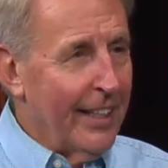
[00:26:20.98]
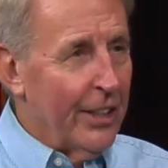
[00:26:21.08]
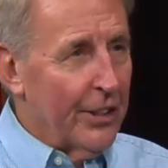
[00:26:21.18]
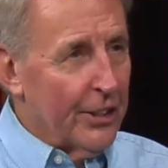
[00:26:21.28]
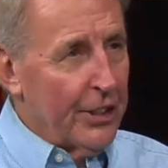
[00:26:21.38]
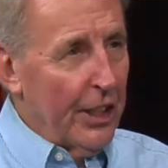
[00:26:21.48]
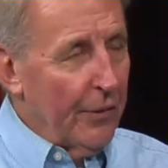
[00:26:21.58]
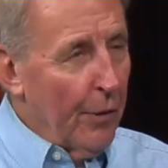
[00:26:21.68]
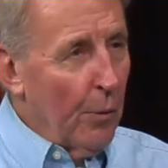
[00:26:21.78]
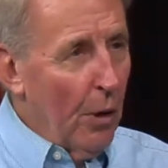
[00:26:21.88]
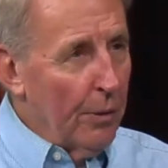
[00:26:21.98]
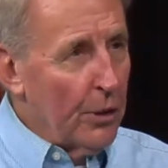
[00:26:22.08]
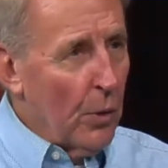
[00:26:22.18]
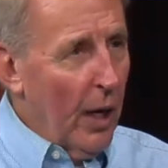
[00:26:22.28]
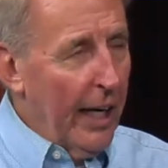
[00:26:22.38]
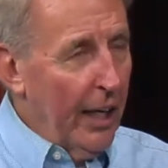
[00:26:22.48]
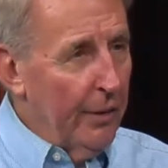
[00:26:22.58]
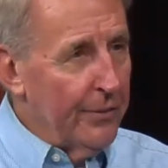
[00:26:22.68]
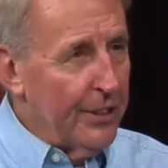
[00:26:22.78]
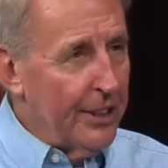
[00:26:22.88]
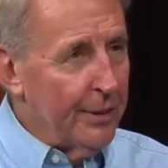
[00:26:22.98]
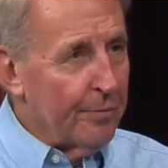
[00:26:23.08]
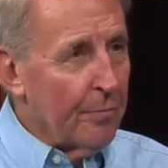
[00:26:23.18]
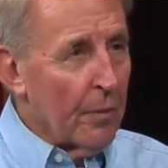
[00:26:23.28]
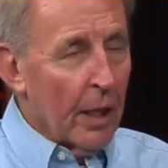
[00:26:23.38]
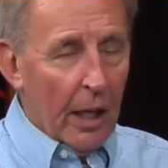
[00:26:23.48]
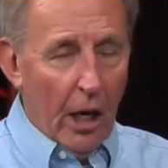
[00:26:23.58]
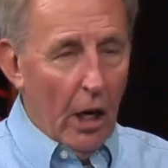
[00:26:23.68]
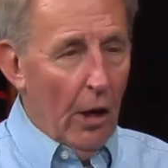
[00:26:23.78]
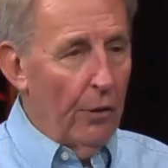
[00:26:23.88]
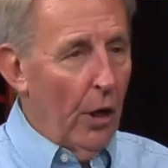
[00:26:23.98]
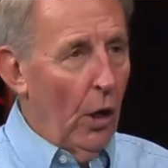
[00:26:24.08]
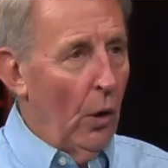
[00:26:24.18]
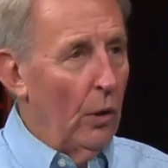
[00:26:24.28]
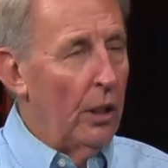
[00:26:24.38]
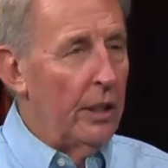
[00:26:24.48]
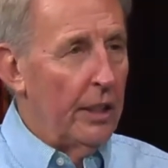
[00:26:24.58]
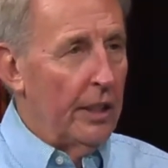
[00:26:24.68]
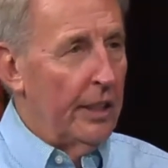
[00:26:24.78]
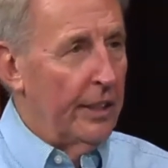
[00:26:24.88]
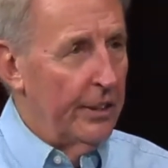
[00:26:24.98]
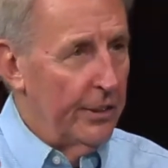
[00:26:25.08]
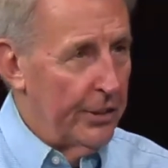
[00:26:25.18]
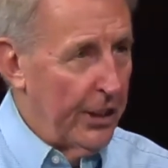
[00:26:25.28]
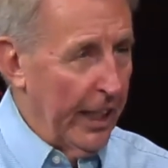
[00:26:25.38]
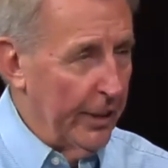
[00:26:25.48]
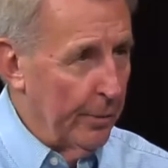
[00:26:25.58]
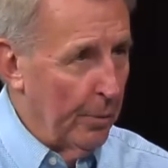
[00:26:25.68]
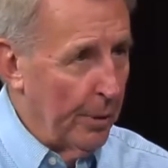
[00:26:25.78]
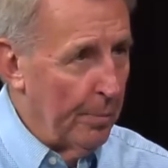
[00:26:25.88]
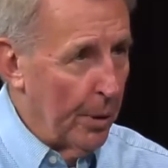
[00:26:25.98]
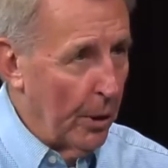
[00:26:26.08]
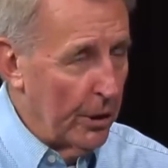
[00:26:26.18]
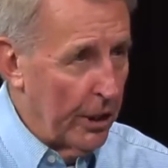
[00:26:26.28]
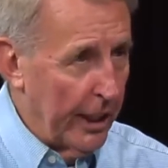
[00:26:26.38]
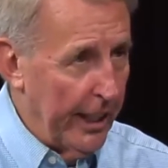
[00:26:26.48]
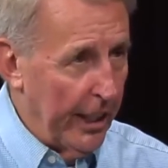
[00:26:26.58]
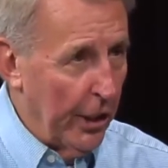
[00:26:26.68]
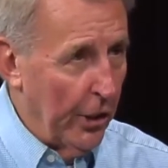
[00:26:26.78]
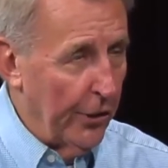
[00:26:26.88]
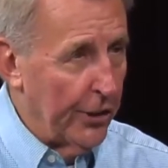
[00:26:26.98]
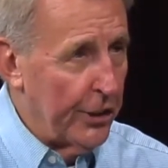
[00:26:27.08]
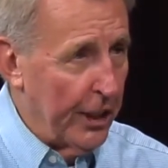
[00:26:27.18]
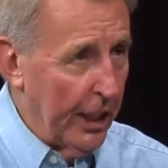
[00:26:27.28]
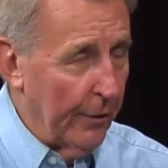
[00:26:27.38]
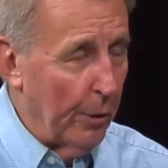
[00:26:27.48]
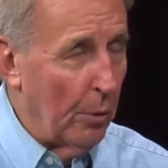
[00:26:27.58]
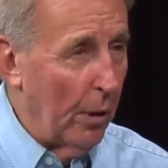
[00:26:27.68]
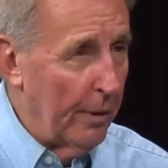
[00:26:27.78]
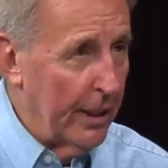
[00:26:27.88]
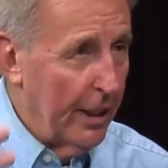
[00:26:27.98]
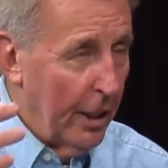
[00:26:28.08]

the seed of the woman triumphs. Although Satan would bruise the heel, the seed of the woman